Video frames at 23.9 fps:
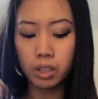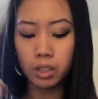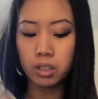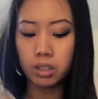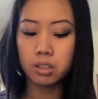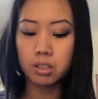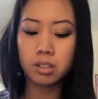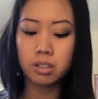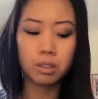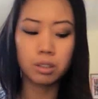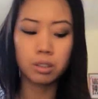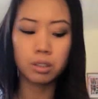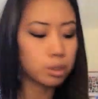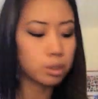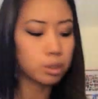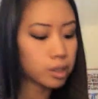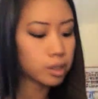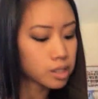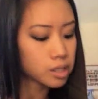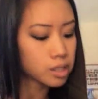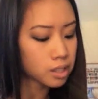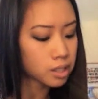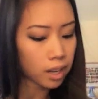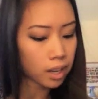So
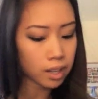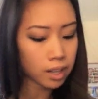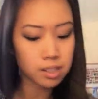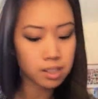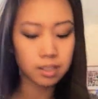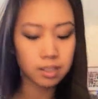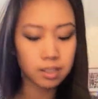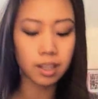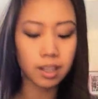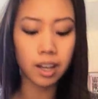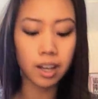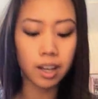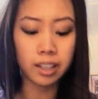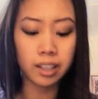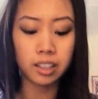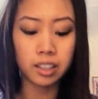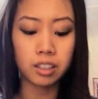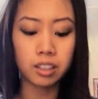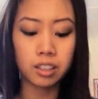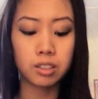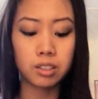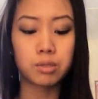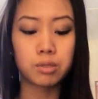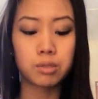US size 9
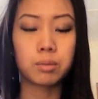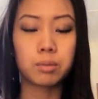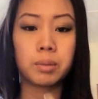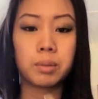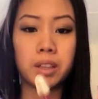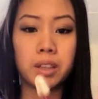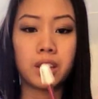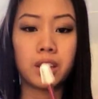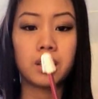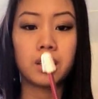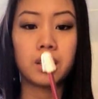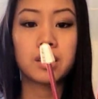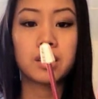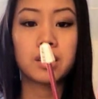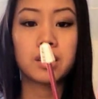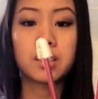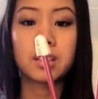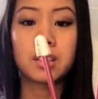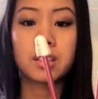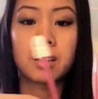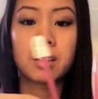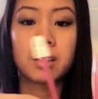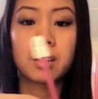needles would be these.